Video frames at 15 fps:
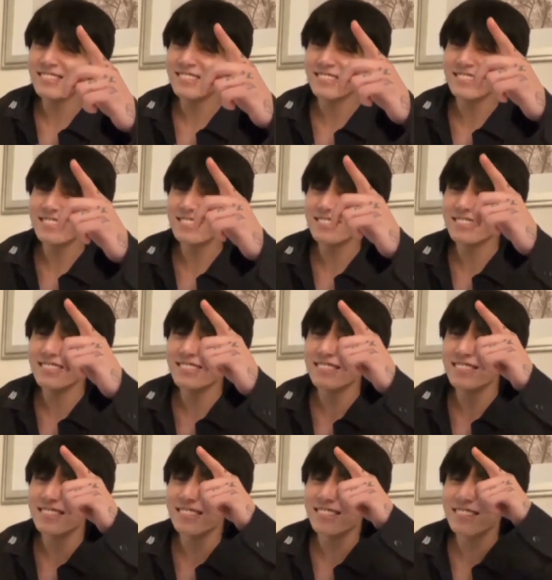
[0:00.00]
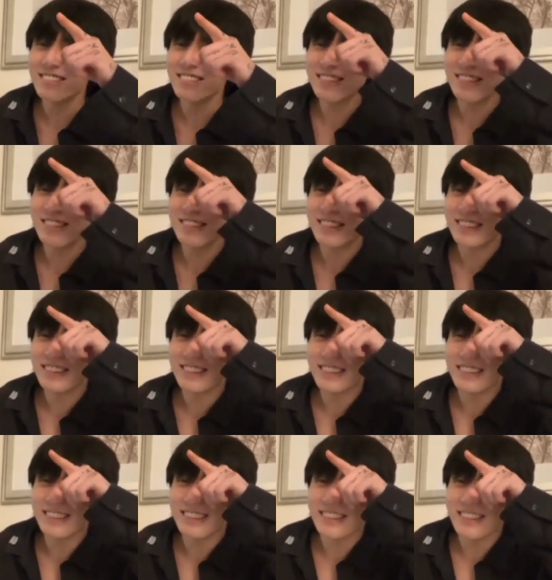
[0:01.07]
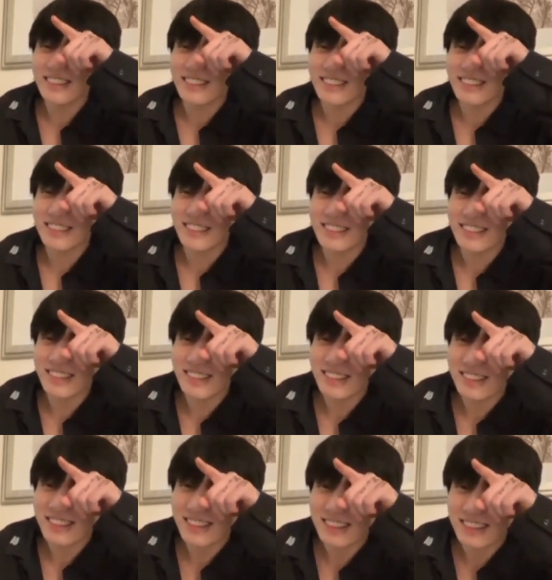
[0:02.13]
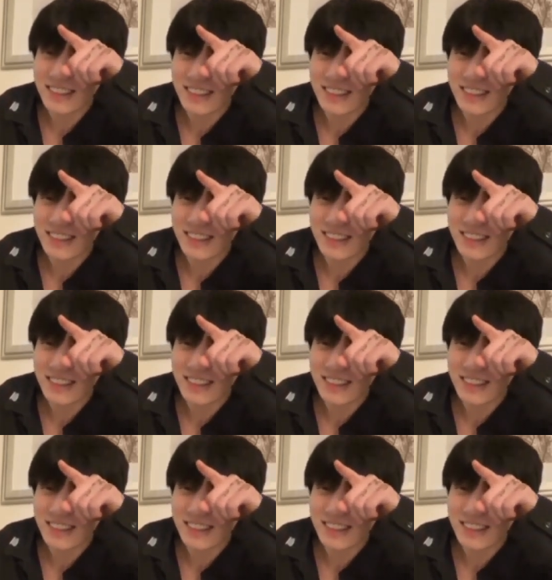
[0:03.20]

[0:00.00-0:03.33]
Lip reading: Nobody speaks.